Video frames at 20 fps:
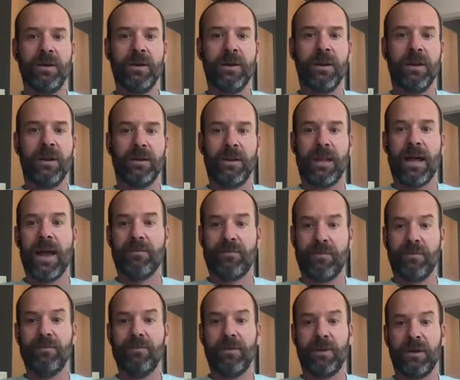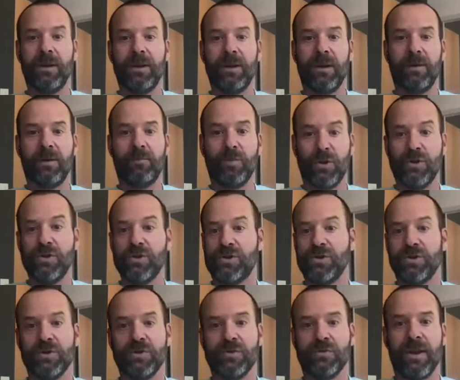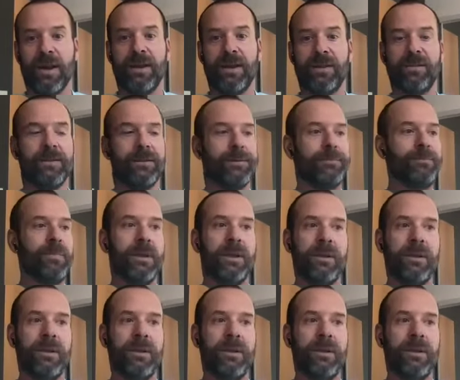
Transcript: live producers, right? The